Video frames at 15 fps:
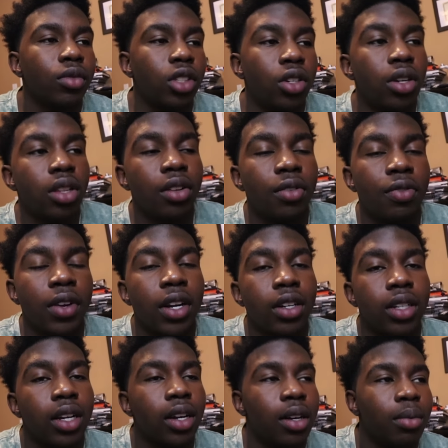during the
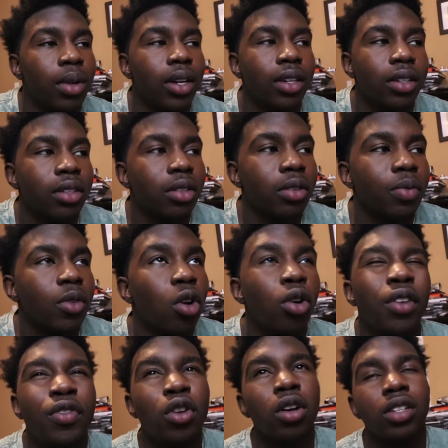fair time, like,
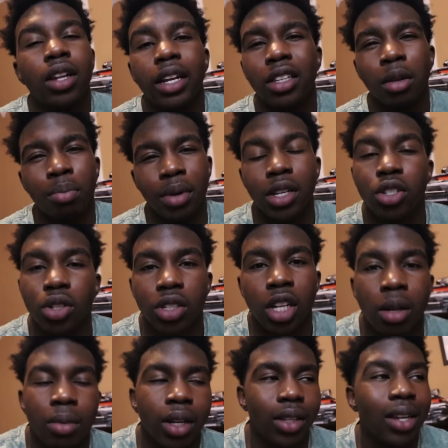or if you go to like the beach or
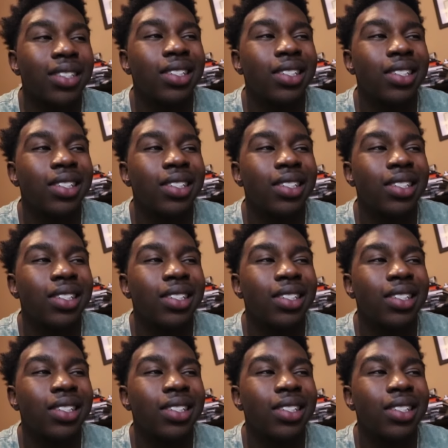something like that.